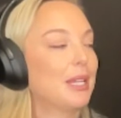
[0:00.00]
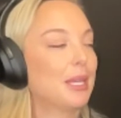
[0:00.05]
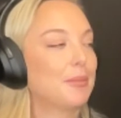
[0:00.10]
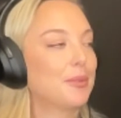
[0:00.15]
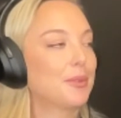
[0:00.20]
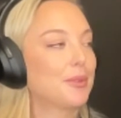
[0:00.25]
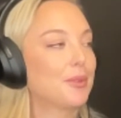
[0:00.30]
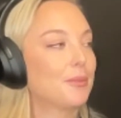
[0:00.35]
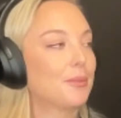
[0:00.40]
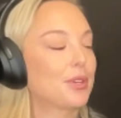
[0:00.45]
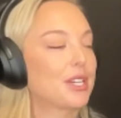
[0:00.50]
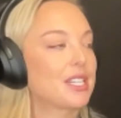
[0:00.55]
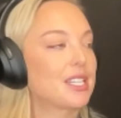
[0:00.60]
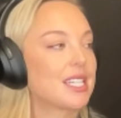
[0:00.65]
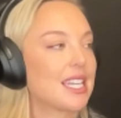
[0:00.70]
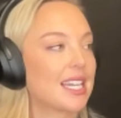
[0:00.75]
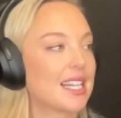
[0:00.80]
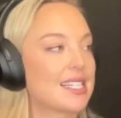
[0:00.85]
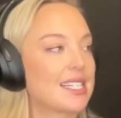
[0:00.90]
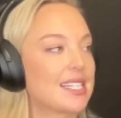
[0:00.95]
people
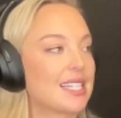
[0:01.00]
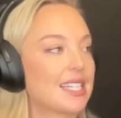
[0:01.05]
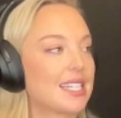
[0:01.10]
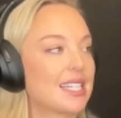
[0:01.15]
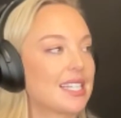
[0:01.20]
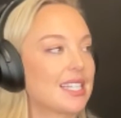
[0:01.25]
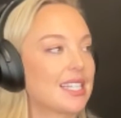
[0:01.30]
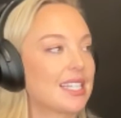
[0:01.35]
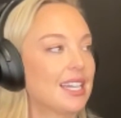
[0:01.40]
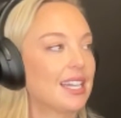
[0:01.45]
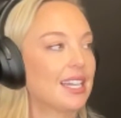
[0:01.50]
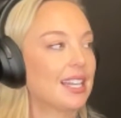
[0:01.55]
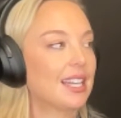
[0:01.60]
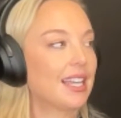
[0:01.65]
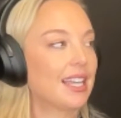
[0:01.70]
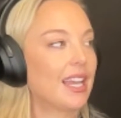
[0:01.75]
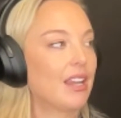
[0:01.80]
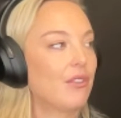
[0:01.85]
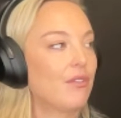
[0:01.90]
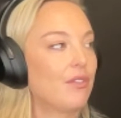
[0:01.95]
projecting
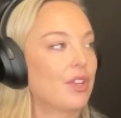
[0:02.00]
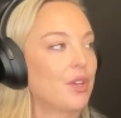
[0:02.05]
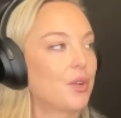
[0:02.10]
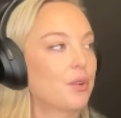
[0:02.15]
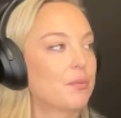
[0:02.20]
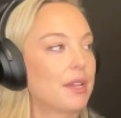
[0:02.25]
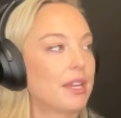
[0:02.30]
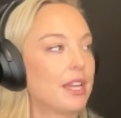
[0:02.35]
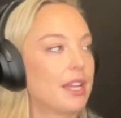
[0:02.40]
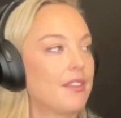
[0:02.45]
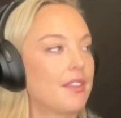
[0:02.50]
like envy on me,